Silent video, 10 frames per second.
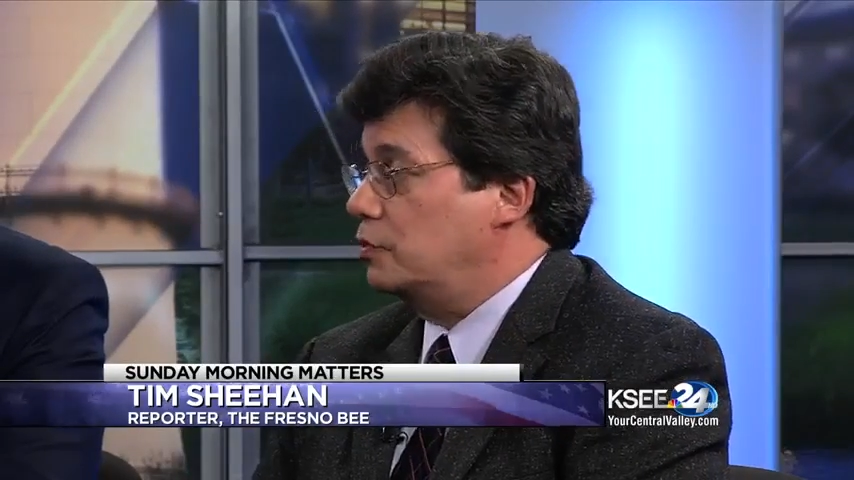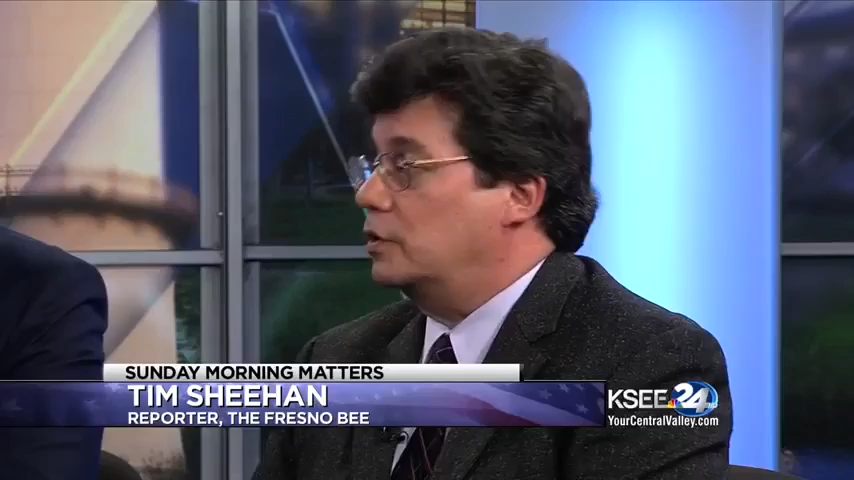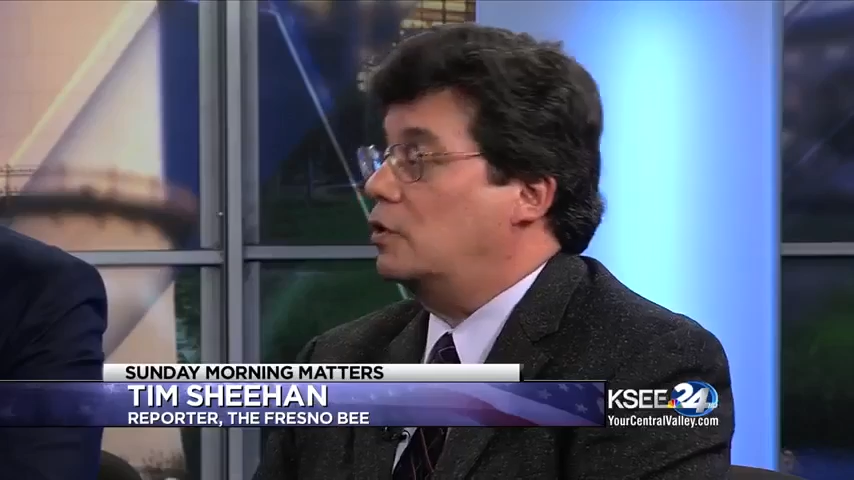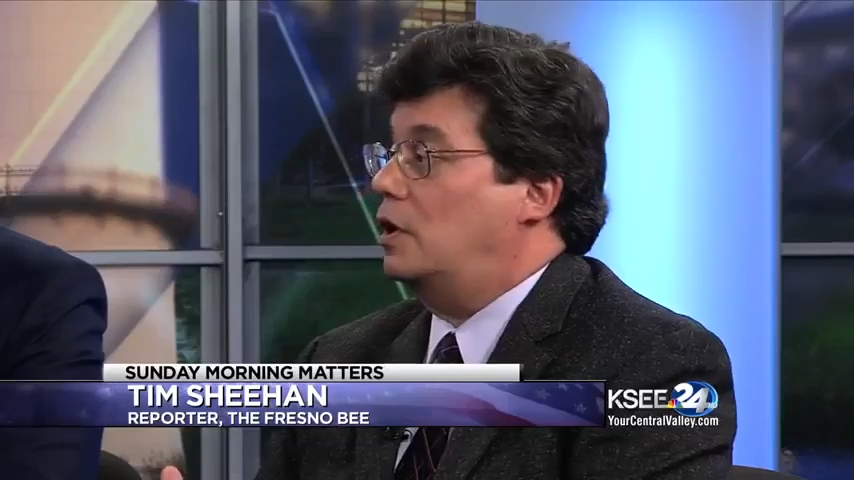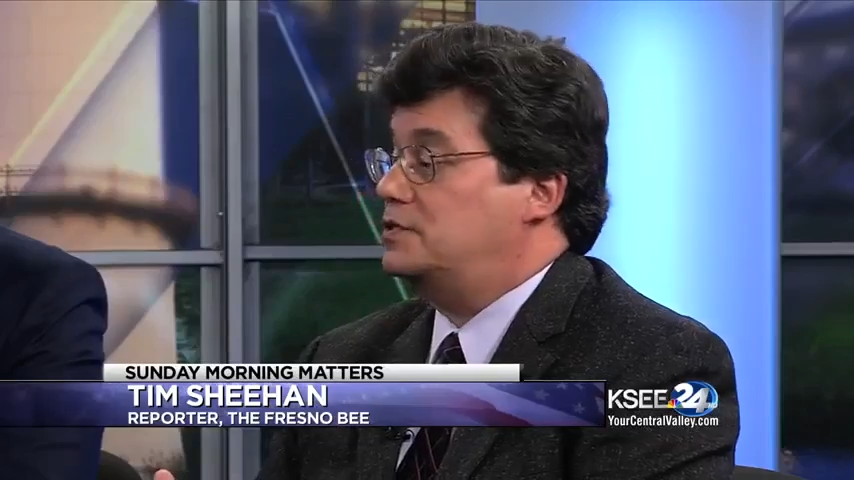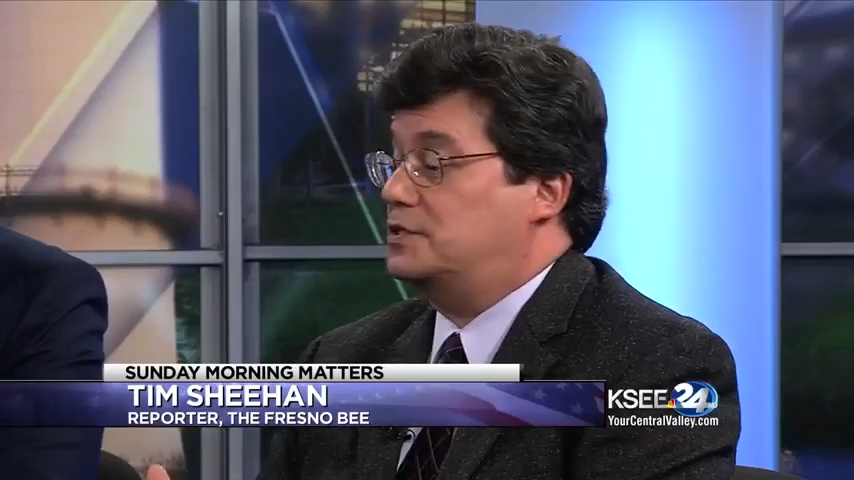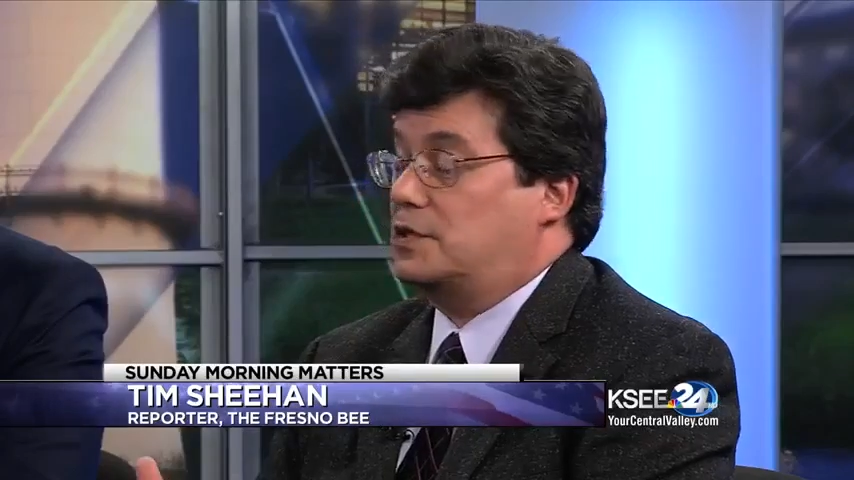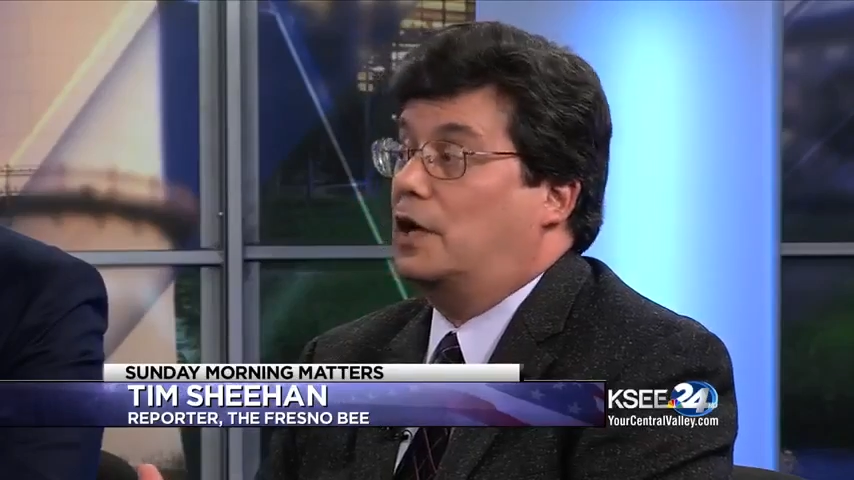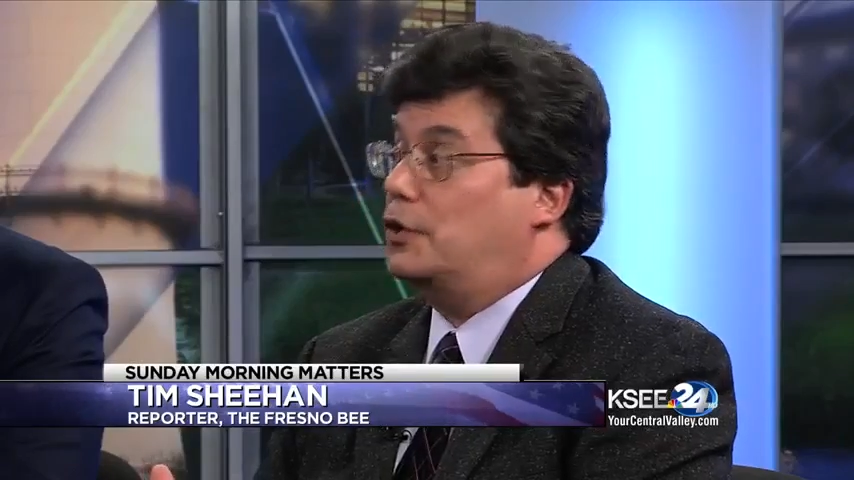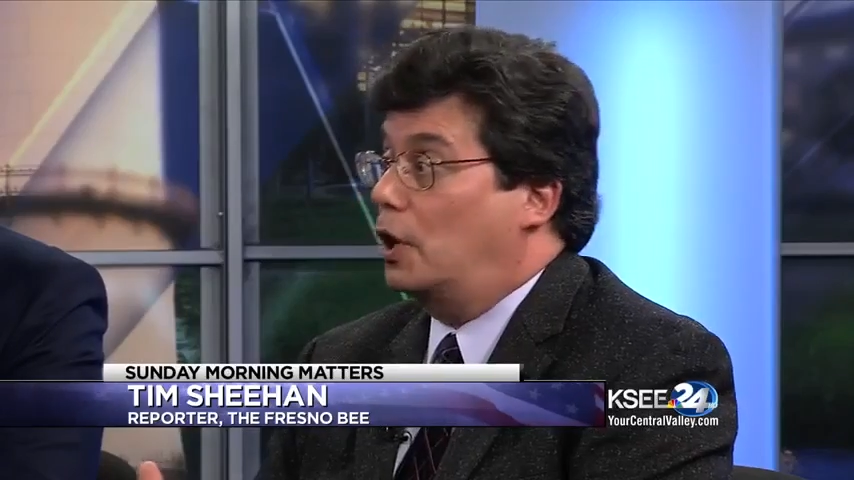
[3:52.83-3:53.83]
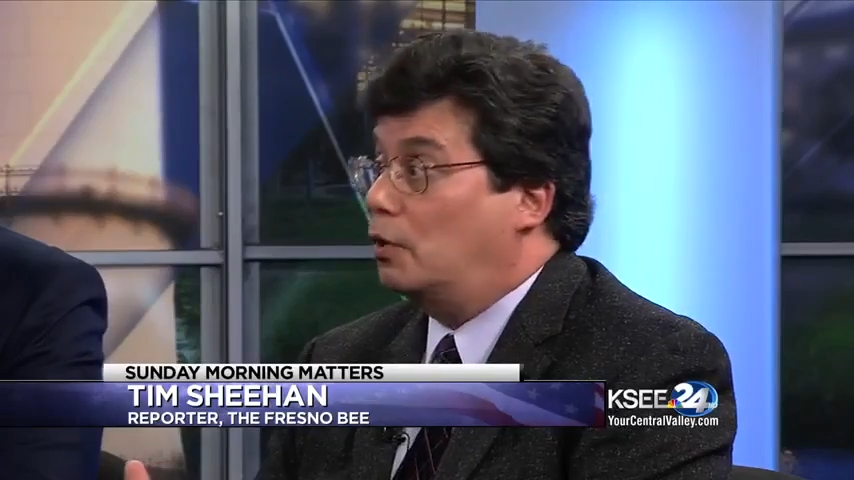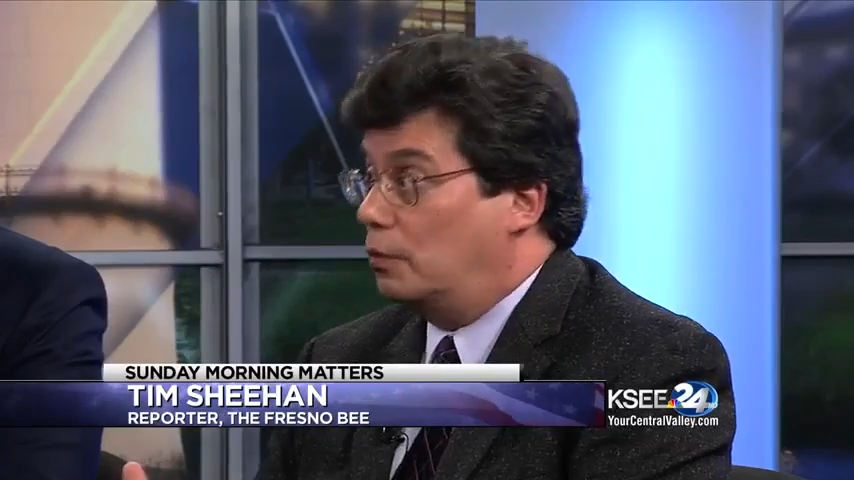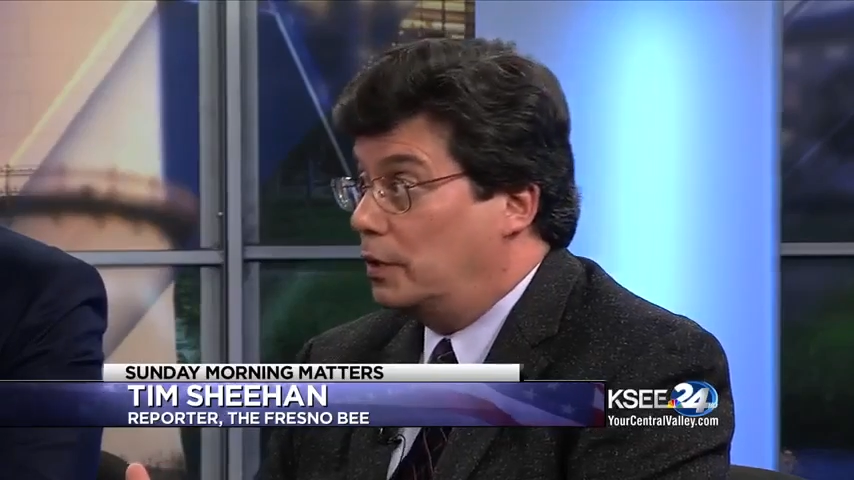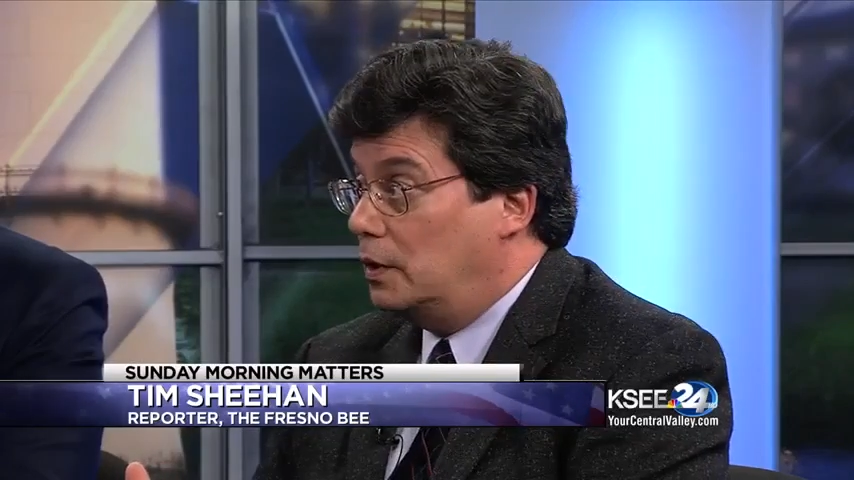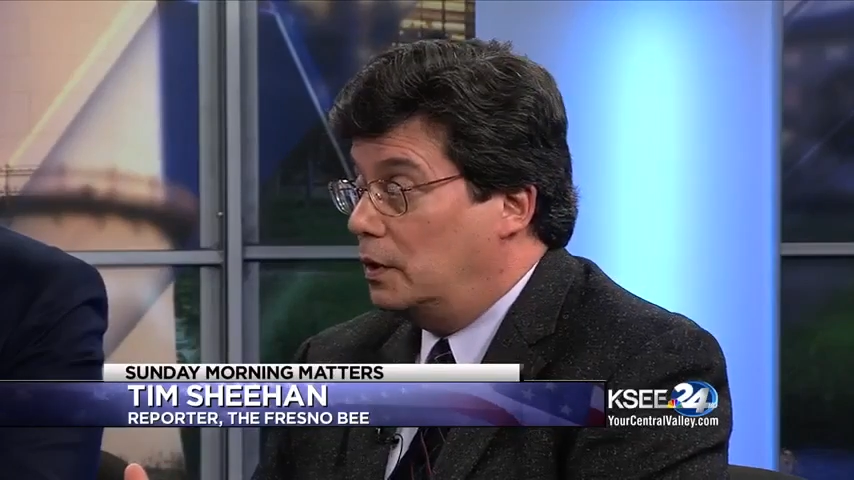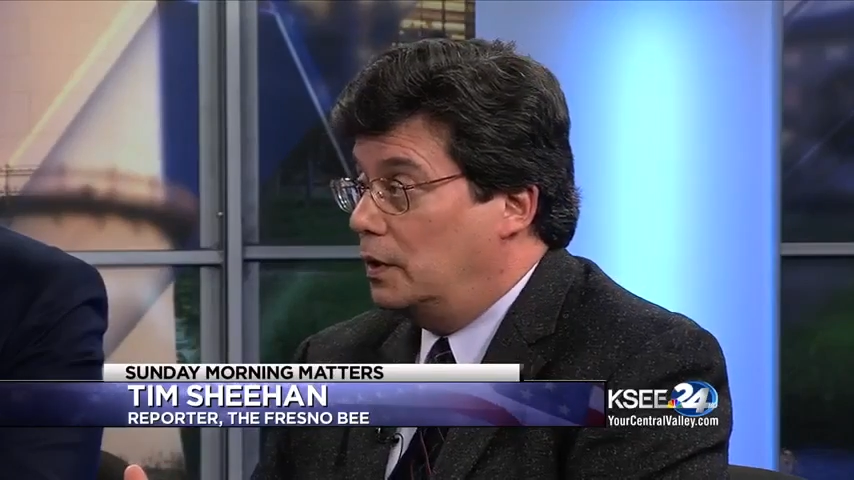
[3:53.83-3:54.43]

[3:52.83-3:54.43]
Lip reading: or the cost is unknown.